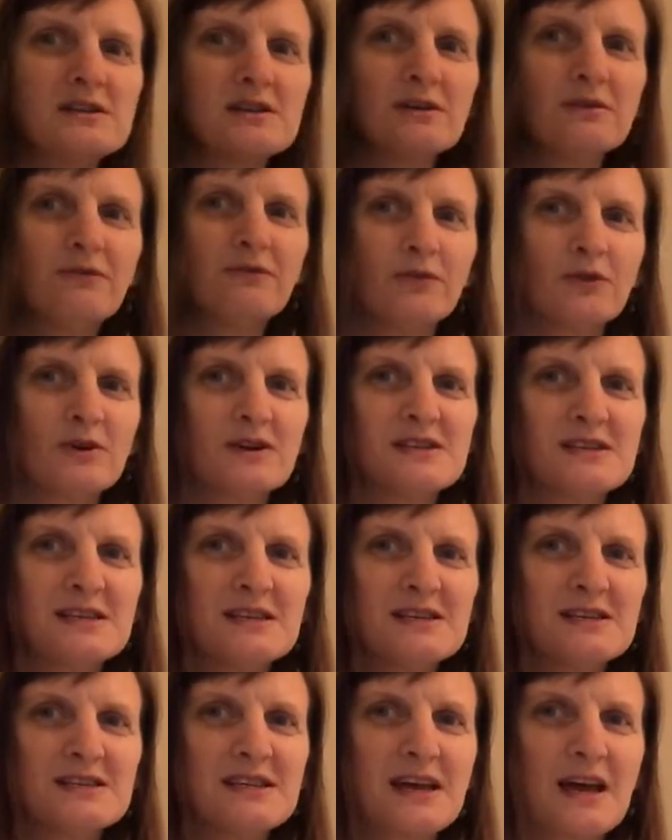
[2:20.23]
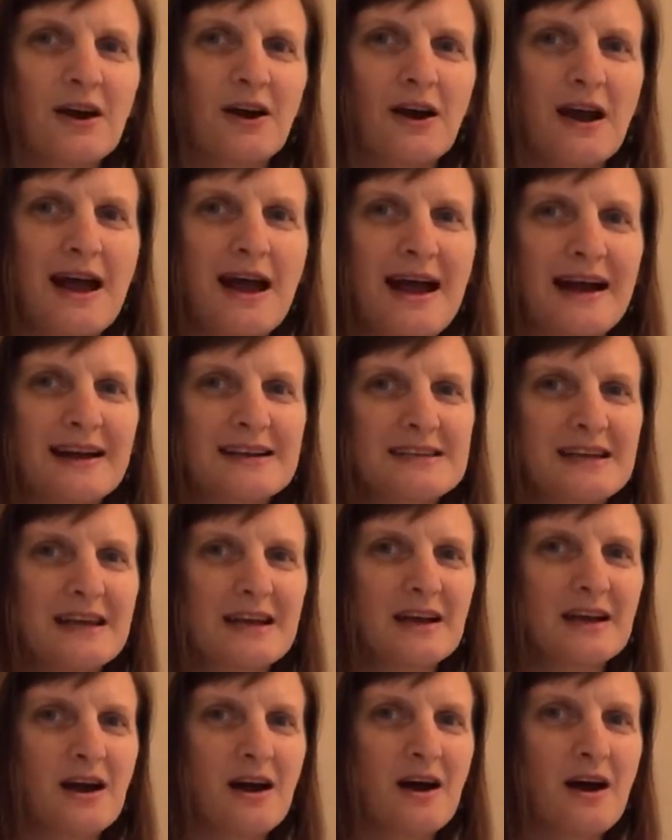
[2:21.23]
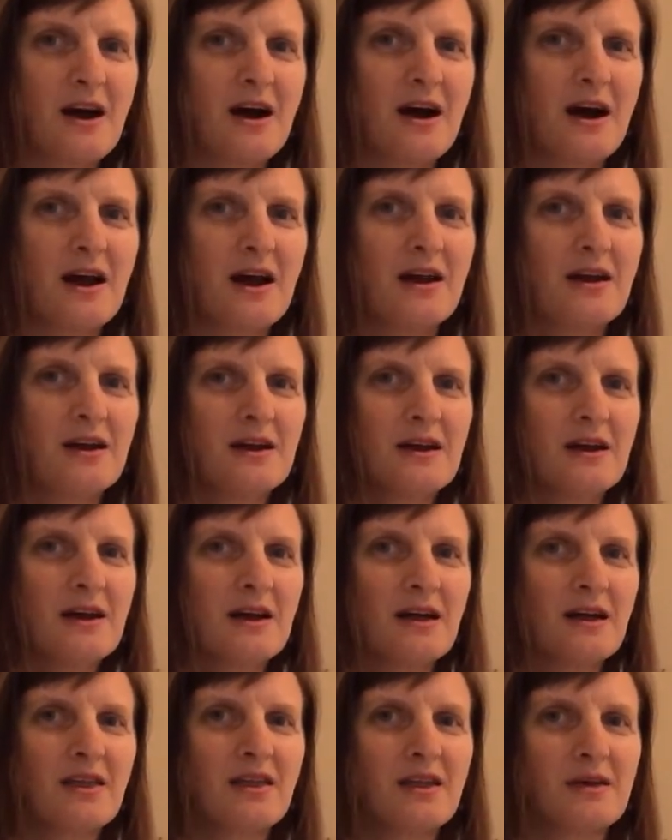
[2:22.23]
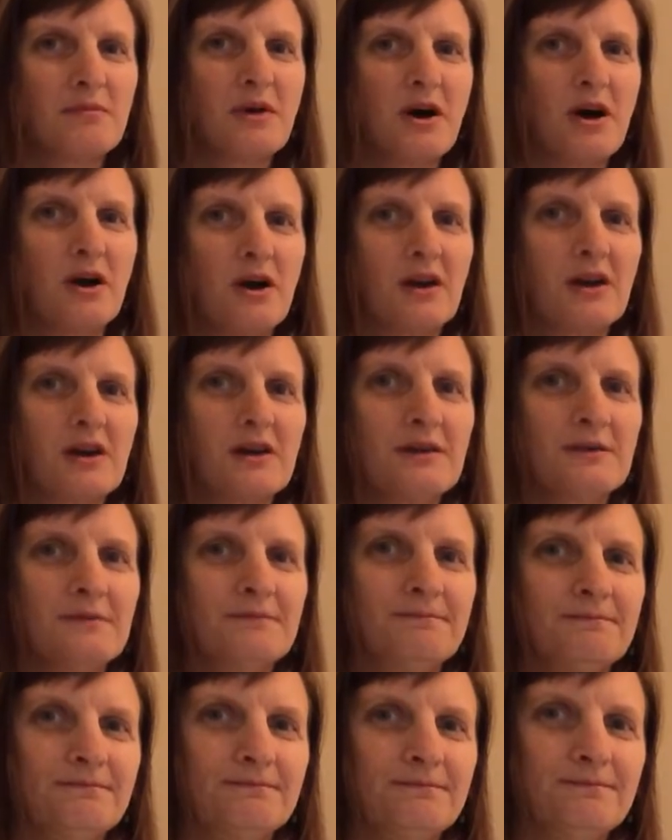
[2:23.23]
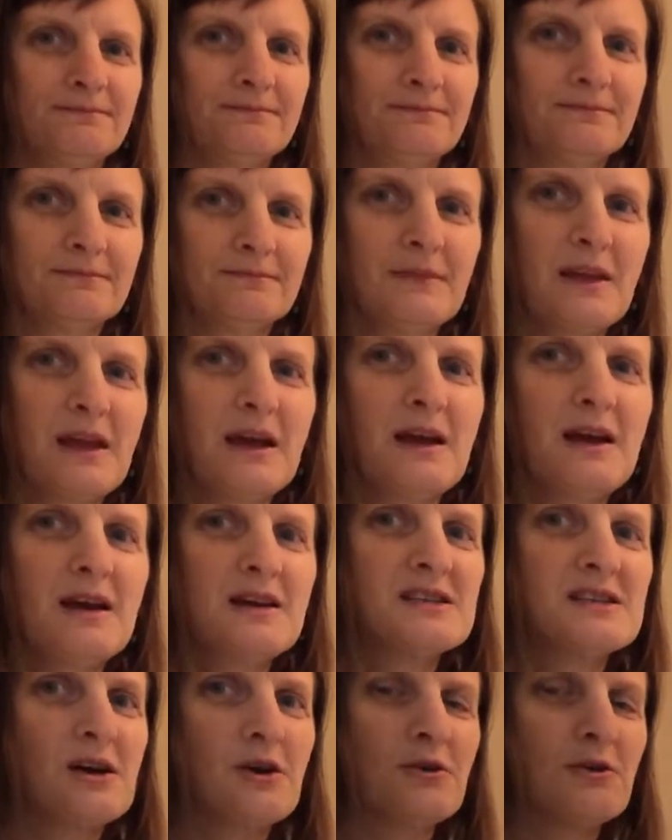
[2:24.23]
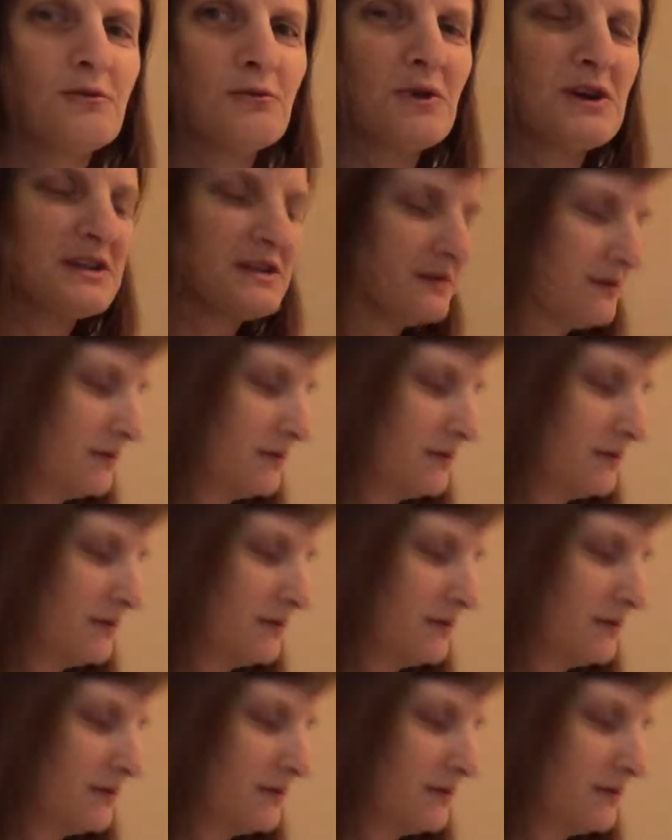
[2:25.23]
two forces that are acting on the bug. So when